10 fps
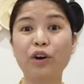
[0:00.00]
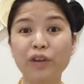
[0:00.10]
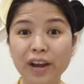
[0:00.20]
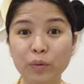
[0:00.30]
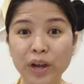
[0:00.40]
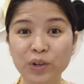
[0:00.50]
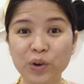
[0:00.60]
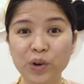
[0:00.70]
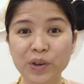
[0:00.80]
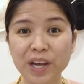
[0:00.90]
All right, Wade
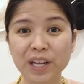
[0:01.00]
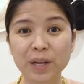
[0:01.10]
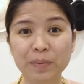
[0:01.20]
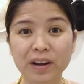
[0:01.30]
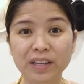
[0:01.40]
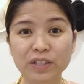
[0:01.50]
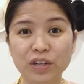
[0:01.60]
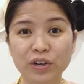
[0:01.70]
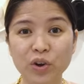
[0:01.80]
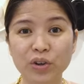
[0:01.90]
googled it and apparently
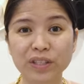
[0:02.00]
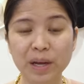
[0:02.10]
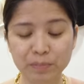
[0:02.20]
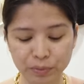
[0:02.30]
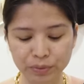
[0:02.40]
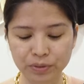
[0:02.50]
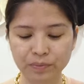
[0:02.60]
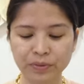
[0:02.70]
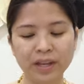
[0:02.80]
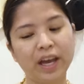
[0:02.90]
they're called temples,
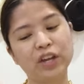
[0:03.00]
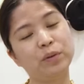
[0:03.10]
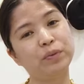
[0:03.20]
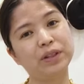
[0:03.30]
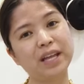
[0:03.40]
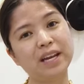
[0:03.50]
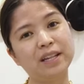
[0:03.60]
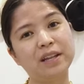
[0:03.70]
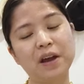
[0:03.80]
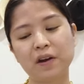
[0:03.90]
and you put that
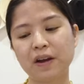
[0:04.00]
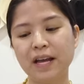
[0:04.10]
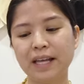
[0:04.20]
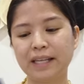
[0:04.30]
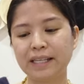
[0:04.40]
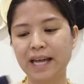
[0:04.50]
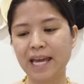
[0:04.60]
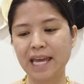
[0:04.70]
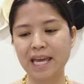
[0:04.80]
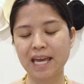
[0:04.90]
in there. I
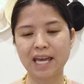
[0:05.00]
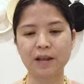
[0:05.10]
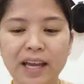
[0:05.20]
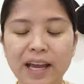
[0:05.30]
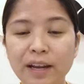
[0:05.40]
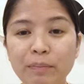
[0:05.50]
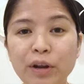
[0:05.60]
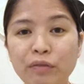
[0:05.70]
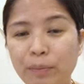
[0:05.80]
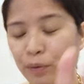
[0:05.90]
like it. And a bit
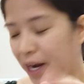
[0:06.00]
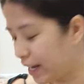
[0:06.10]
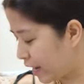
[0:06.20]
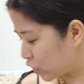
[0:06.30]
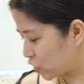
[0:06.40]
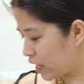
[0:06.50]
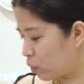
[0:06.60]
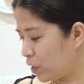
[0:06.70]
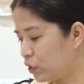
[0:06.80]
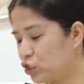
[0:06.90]
of a break, actually, I
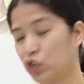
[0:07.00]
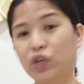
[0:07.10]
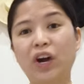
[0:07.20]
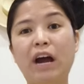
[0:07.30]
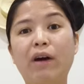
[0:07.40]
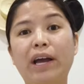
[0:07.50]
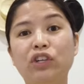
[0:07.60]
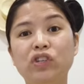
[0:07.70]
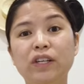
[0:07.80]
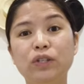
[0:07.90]
want to show you how I
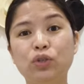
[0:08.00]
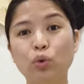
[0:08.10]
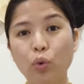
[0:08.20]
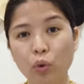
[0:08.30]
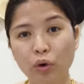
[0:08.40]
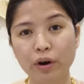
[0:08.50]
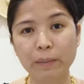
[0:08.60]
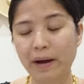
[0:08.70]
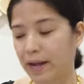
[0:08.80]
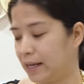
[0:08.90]
actually store
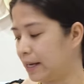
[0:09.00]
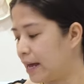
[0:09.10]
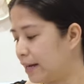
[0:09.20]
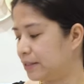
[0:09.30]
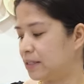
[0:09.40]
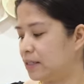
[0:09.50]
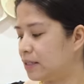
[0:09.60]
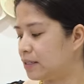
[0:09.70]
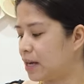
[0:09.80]
my glasses.